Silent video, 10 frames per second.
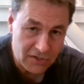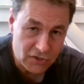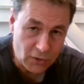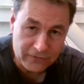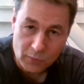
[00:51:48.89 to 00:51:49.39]

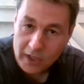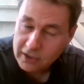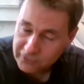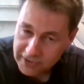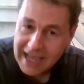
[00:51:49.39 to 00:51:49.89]
So if you want
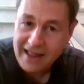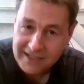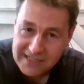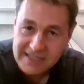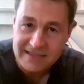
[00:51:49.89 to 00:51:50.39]
to look for
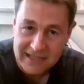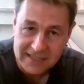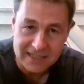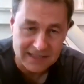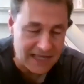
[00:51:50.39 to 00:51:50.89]
galaxies and
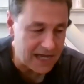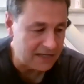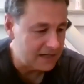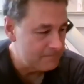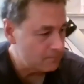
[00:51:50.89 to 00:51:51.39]
things like that,